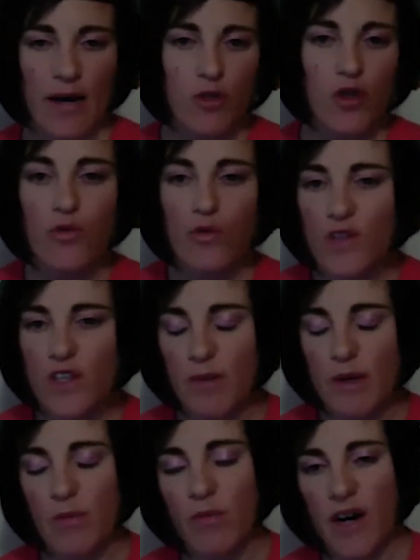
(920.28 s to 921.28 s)
tools that
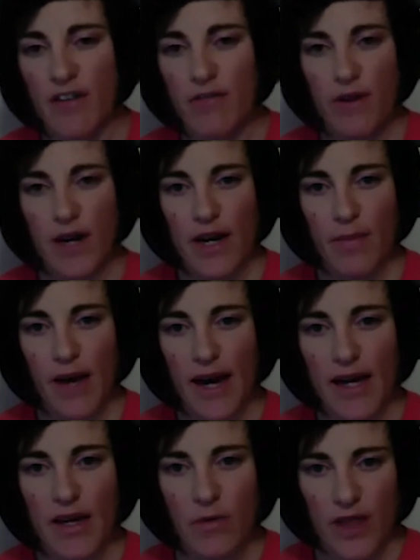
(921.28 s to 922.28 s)
people might have read
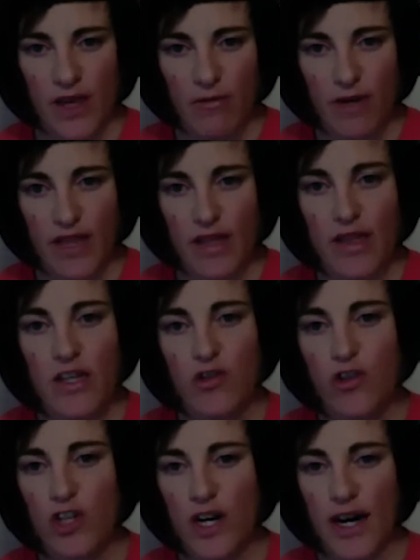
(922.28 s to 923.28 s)
about when they read the
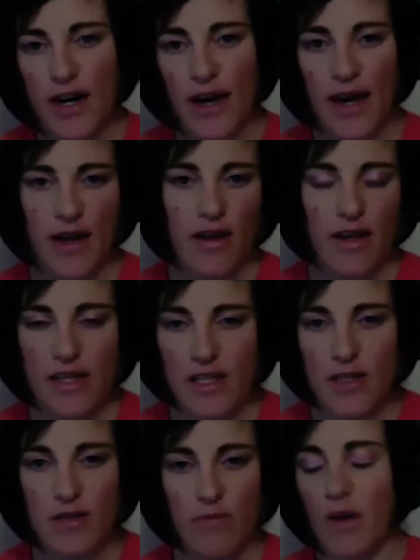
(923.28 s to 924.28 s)
literature
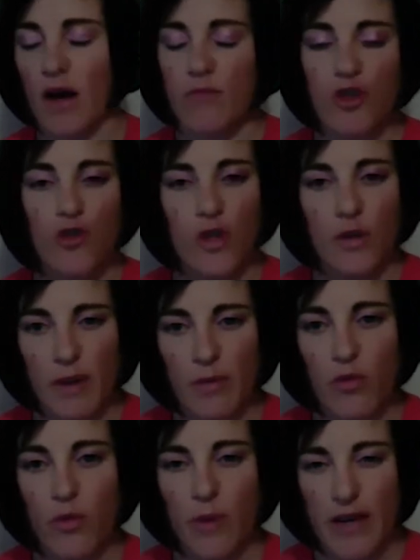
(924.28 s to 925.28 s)
is, I'm sure that
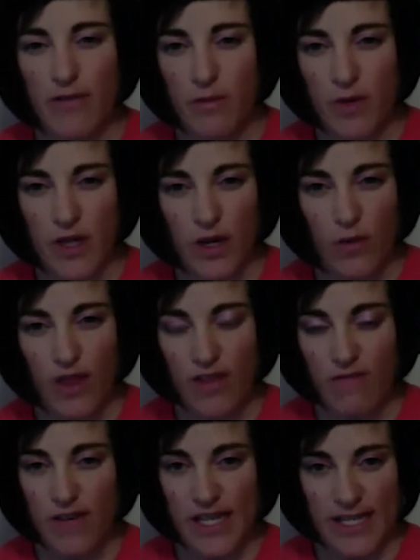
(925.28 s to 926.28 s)
people will be familiar with
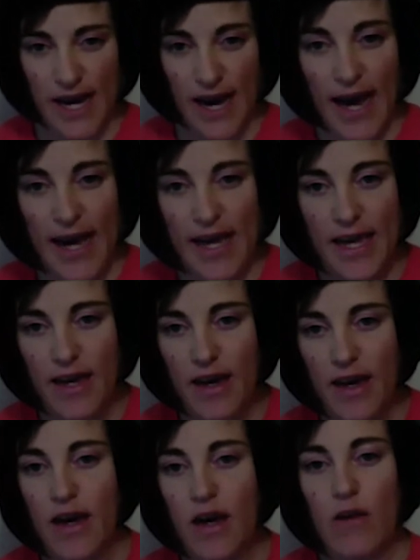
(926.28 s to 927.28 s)
the Visa A
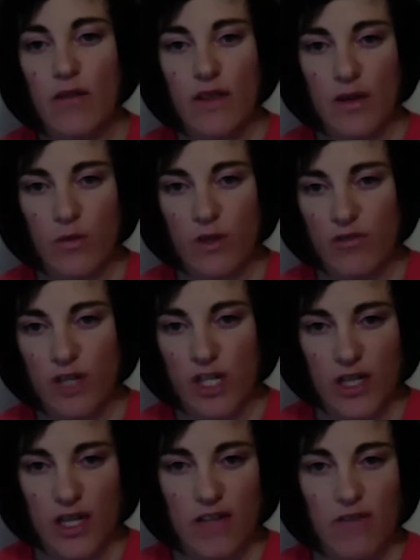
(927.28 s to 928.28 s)
that was
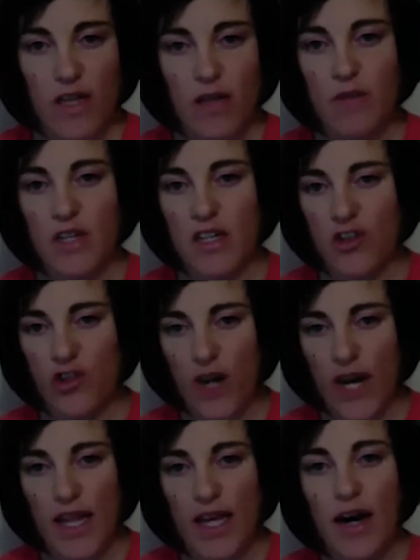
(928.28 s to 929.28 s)
originally developed in
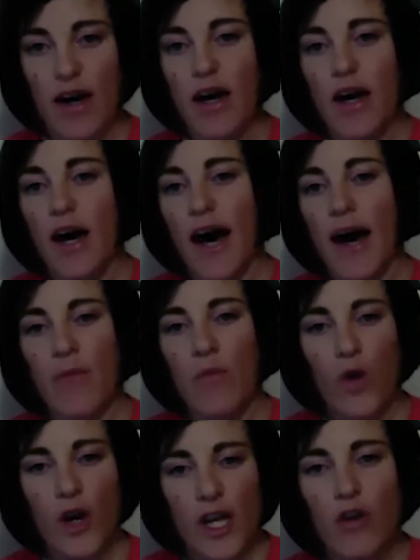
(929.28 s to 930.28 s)
Australia.
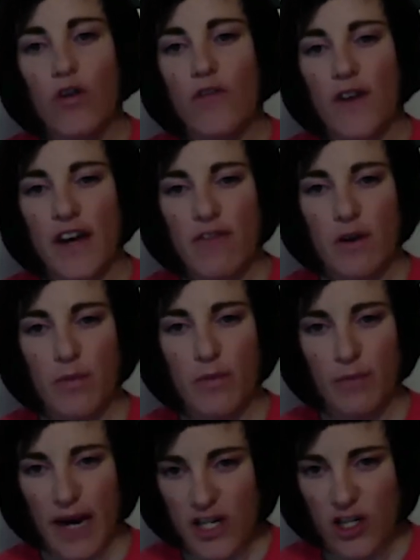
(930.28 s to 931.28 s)
What are your favourite
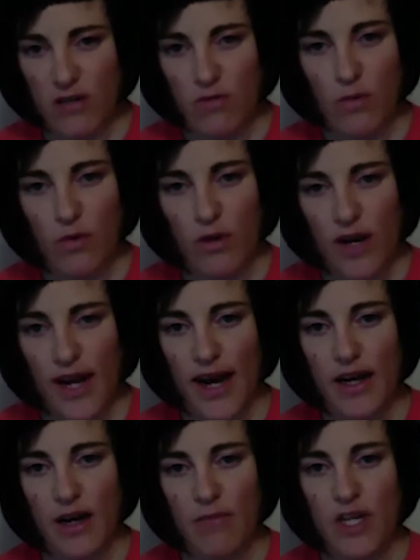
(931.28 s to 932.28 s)
patient-reported
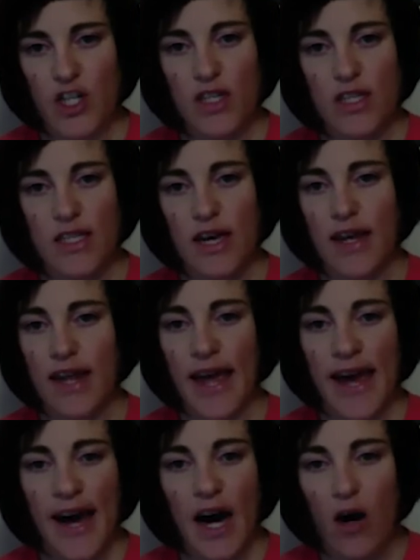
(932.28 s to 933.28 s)
outcome measures, and
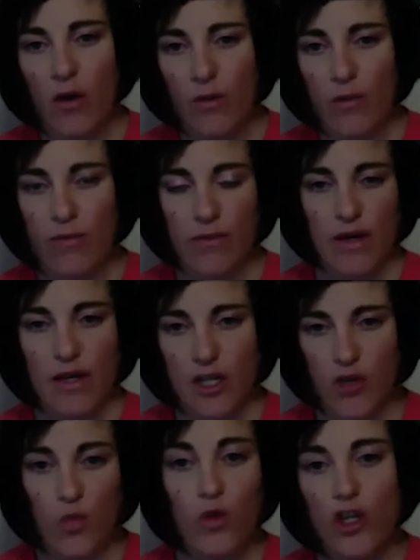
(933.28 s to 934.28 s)
how
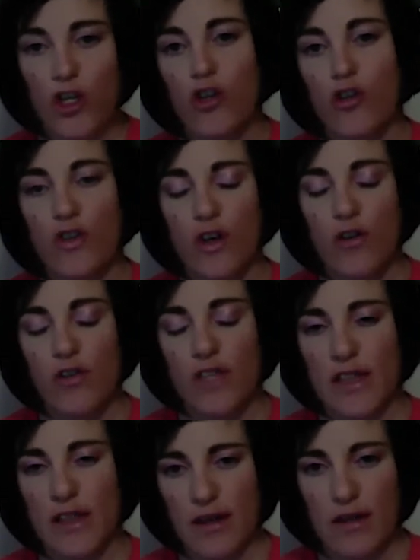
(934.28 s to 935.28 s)
would you use those
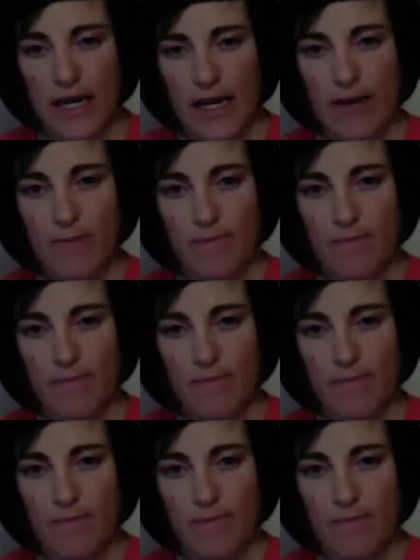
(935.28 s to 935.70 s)
in the clinic?